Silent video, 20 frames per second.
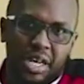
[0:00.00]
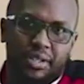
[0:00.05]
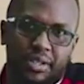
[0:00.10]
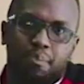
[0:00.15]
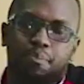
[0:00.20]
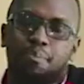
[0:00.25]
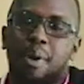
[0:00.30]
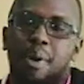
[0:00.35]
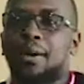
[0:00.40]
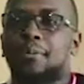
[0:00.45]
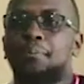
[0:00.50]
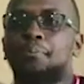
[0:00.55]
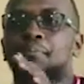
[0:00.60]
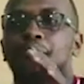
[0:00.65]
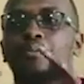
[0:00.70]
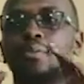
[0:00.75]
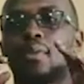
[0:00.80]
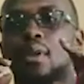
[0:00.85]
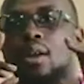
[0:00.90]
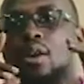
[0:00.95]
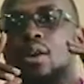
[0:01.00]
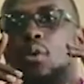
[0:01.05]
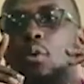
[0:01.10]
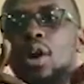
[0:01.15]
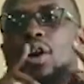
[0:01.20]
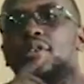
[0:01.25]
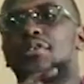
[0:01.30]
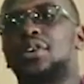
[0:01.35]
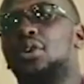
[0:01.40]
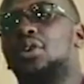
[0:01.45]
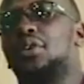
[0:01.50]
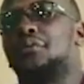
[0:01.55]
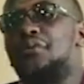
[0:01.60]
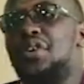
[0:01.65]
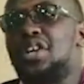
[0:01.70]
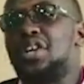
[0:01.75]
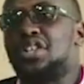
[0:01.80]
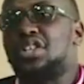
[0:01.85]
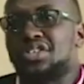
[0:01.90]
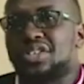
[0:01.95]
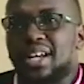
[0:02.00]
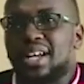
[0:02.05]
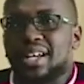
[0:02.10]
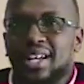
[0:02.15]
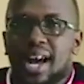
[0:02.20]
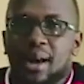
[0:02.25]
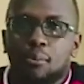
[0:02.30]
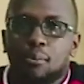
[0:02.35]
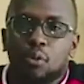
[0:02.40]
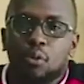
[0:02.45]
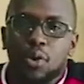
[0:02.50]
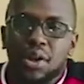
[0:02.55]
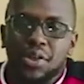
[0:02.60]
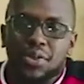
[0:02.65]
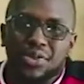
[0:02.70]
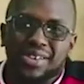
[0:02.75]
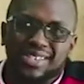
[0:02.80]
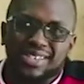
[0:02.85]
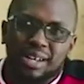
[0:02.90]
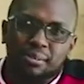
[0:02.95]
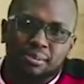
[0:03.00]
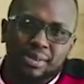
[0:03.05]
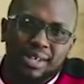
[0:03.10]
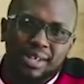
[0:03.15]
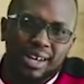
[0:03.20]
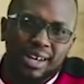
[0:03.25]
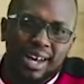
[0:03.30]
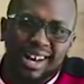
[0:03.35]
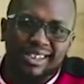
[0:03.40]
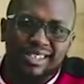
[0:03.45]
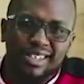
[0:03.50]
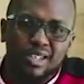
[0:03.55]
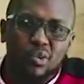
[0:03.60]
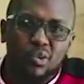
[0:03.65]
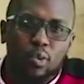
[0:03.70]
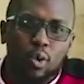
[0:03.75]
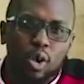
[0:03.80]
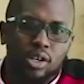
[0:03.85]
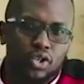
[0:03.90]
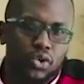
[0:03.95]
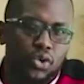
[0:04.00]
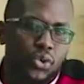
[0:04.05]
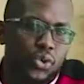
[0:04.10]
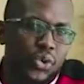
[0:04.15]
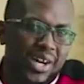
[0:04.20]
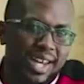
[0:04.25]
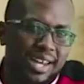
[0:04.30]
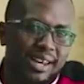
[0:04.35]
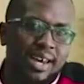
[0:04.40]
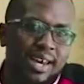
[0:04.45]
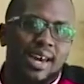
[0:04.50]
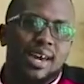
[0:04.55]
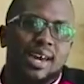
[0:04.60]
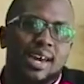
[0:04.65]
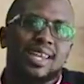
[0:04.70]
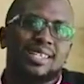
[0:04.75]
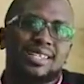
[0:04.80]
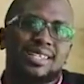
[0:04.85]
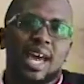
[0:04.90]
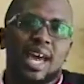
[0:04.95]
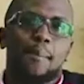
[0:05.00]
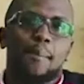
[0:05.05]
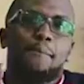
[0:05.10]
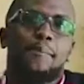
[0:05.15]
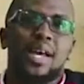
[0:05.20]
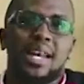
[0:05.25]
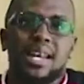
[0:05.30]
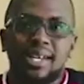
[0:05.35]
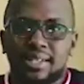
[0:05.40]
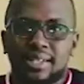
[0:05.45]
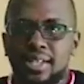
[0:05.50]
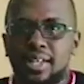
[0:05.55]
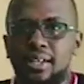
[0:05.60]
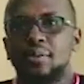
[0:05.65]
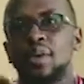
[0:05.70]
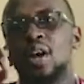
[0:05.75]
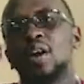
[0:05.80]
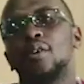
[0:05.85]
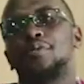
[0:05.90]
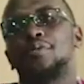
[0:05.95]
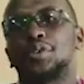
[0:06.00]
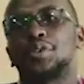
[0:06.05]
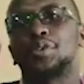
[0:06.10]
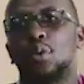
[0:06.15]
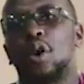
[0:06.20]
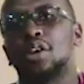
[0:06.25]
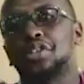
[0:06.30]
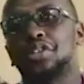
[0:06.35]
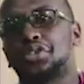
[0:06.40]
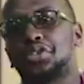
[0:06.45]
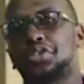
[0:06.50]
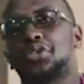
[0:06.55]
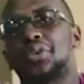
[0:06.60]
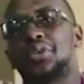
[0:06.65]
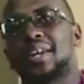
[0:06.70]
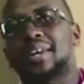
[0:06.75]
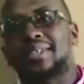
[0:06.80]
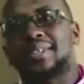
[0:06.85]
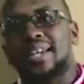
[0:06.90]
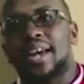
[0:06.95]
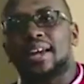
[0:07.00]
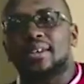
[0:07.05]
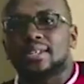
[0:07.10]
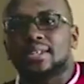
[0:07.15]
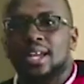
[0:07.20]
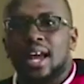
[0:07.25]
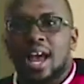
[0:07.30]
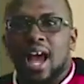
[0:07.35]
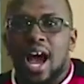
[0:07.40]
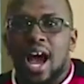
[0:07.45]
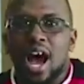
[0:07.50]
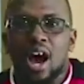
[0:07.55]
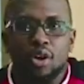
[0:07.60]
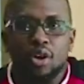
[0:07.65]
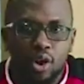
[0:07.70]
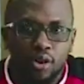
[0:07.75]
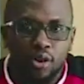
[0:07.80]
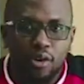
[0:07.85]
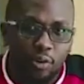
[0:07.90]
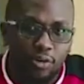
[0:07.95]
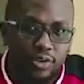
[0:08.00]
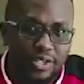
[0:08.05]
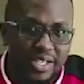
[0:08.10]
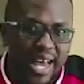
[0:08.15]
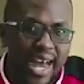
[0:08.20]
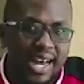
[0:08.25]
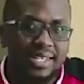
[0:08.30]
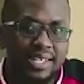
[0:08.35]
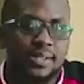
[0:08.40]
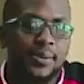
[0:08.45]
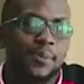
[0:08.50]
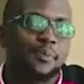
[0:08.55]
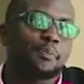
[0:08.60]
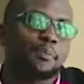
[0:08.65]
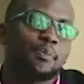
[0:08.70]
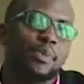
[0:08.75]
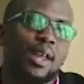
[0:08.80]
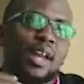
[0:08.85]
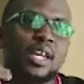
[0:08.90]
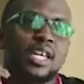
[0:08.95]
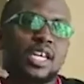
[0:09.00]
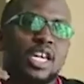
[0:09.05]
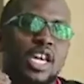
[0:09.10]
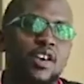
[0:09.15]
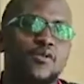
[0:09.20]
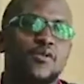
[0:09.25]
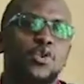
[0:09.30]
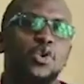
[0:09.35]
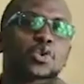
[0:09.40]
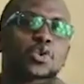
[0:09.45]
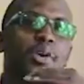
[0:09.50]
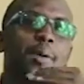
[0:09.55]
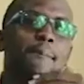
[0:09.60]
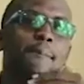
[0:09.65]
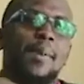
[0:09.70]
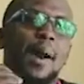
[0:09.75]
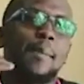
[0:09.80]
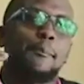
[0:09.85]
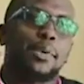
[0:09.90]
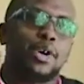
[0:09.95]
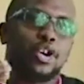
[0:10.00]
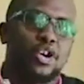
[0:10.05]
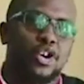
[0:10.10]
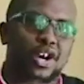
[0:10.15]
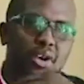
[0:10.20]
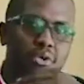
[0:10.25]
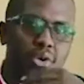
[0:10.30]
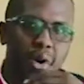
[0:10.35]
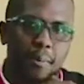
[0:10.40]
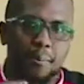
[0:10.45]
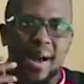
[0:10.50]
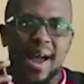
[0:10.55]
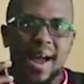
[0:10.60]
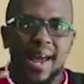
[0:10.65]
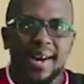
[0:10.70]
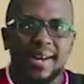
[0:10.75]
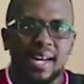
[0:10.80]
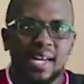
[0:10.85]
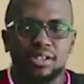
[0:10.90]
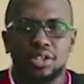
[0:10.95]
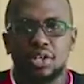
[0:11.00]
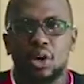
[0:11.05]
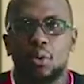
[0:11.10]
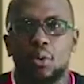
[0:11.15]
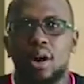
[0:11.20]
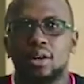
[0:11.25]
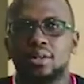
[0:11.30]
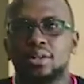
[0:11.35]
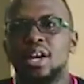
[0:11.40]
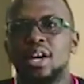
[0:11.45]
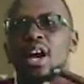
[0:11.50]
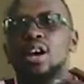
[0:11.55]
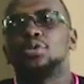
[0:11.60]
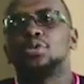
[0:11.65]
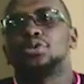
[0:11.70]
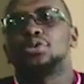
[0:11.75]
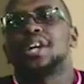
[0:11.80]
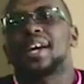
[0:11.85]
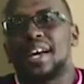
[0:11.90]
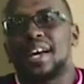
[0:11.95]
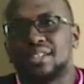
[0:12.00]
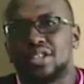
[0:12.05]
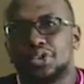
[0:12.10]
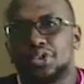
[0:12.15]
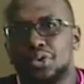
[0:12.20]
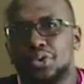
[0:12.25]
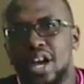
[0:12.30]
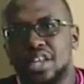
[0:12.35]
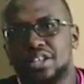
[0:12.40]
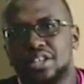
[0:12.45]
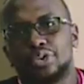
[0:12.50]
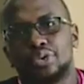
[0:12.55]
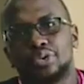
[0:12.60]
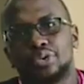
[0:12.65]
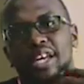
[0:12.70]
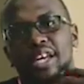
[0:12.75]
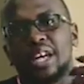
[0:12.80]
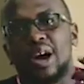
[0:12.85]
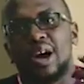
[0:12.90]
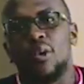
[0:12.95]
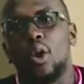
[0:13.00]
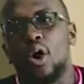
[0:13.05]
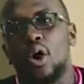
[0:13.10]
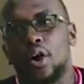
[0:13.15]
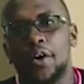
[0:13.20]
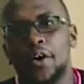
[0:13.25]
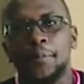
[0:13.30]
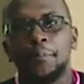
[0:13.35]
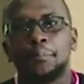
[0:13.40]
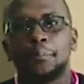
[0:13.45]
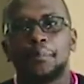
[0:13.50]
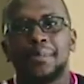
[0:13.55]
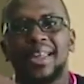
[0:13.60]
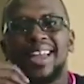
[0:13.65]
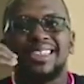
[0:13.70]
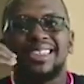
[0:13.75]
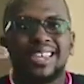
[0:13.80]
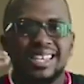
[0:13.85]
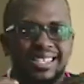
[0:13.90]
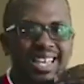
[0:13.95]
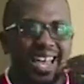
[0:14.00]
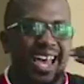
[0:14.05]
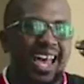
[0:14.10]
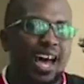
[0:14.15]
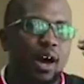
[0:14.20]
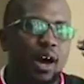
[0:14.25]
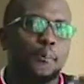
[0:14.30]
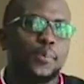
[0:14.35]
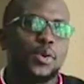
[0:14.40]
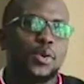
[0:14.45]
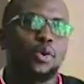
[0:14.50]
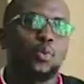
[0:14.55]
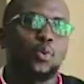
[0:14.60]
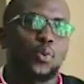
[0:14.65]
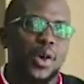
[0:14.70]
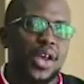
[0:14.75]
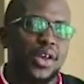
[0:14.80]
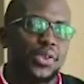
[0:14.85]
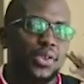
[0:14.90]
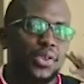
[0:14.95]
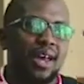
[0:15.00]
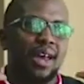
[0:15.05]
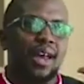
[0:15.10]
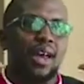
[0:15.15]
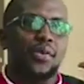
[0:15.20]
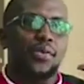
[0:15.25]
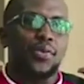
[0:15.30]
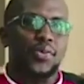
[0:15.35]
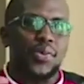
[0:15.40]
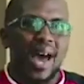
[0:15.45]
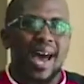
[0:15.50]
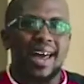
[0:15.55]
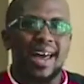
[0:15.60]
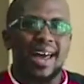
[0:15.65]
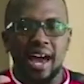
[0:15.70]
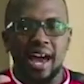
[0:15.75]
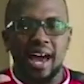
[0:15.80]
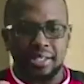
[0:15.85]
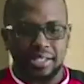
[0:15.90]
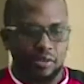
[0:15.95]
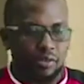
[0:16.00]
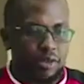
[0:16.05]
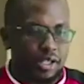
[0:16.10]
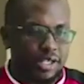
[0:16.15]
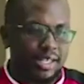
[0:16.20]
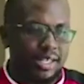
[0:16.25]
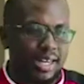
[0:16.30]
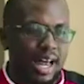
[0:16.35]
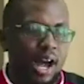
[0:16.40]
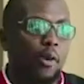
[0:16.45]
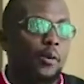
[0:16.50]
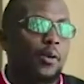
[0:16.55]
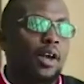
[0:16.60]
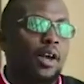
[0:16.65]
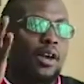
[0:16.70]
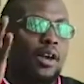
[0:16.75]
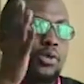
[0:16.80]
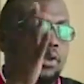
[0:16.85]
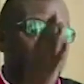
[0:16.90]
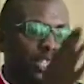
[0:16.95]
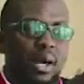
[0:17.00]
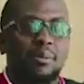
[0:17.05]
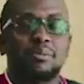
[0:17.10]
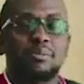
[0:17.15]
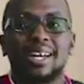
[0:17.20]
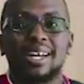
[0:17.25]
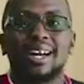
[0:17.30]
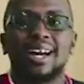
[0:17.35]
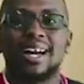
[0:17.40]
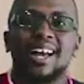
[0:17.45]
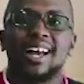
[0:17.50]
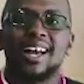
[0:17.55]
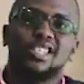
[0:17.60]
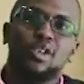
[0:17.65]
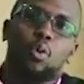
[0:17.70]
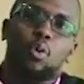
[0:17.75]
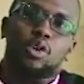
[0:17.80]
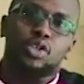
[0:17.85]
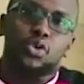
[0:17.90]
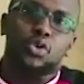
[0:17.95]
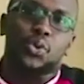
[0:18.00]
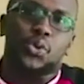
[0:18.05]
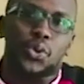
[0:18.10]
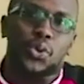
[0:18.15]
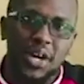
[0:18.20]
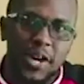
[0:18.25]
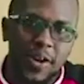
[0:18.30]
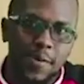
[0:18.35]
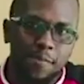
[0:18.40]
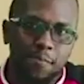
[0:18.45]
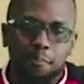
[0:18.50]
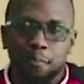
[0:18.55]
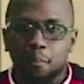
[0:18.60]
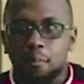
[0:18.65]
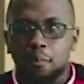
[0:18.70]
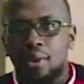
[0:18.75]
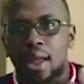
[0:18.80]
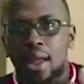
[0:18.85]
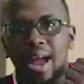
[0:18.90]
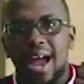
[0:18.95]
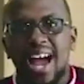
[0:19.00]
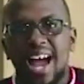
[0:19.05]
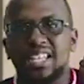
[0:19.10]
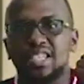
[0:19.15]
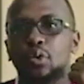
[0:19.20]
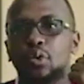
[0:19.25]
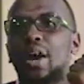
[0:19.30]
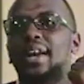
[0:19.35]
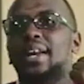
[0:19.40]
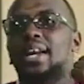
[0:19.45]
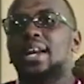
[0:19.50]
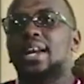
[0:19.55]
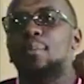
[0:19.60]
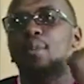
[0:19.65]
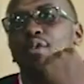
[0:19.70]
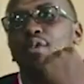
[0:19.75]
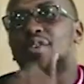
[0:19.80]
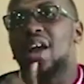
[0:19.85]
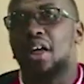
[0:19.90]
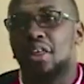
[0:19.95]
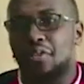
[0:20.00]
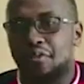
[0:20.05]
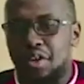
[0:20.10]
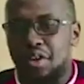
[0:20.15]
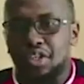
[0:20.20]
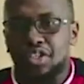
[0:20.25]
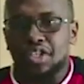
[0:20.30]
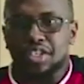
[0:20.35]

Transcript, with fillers: But one of the good features that come with the Samsung Galaxy Watch three is the ability for the watch to detect how long you've sat and give you rem periodic reminders, you know what, to take a stretch, to take a walk, and this help you with that activity. Now, the Samsung Galaxy Watch three has quite a number of health features.